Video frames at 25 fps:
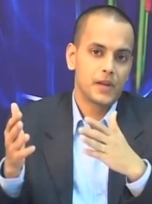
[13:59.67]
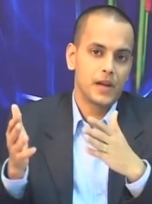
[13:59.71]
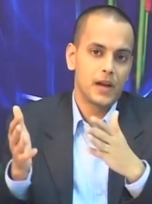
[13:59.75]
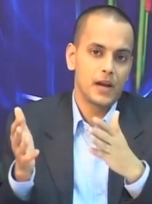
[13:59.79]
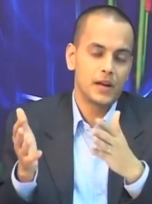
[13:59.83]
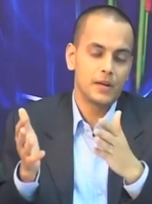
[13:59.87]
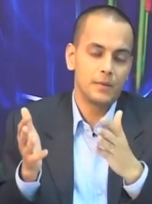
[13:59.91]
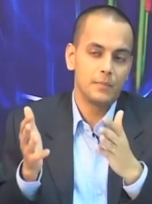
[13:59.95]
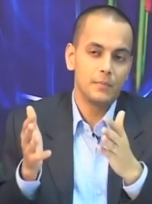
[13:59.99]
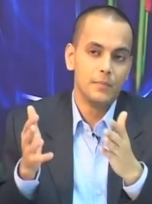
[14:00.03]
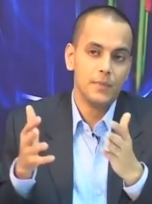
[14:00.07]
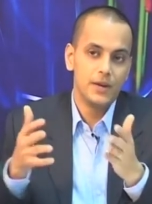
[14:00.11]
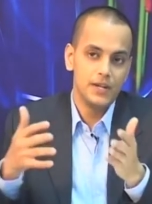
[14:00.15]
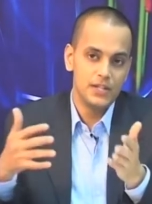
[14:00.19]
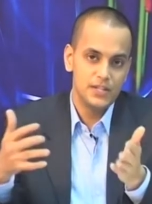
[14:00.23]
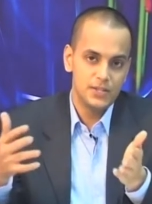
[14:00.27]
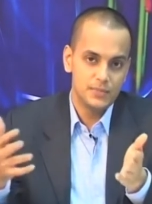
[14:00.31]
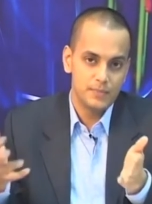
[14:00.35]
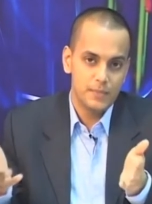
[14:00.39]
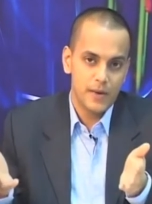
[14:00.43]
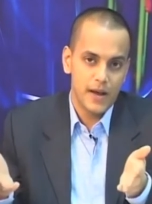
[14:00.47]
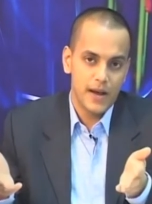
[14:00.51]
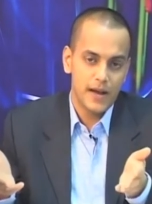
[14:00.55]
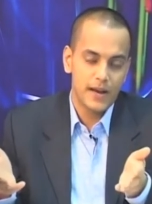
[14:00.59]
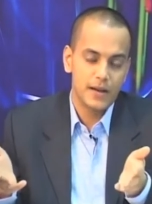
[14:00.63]
at mid
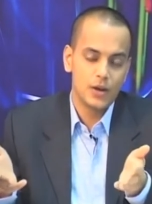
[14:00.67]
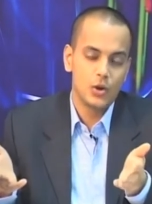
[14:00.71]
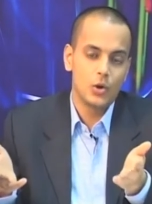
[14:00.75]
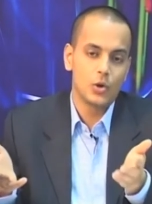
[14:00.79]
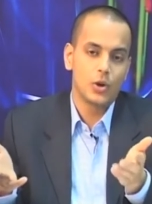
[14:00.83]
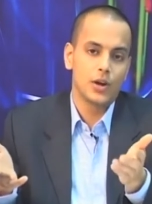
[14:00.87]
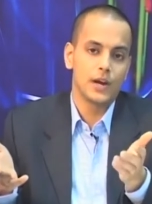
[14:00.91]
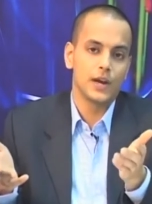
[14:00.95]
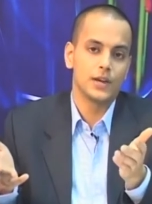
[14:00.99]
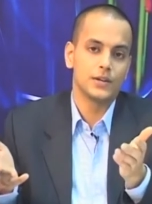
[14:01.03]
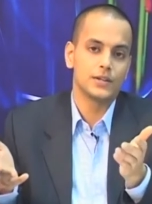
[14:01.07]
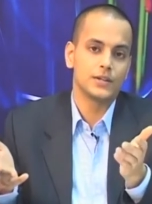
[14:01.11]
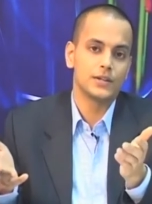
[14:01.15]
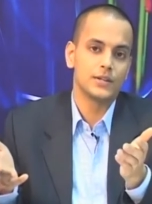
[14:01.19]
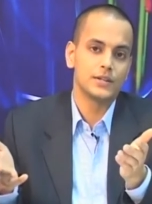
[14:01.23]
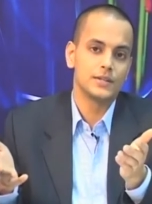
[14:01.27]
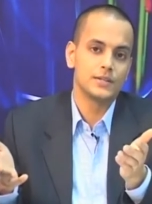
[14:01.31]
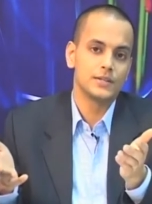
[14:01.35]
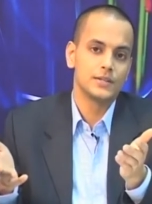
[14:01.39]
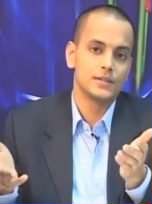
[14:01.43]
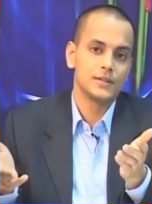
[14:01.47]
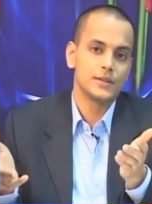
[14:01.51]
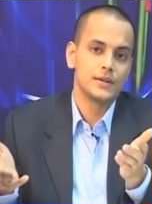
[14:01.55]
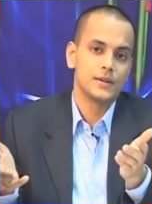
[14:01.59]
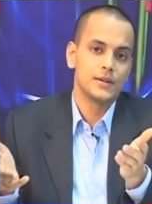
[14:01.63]
span
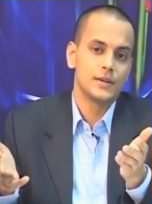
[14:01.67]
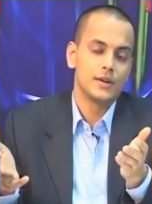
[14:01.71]
locations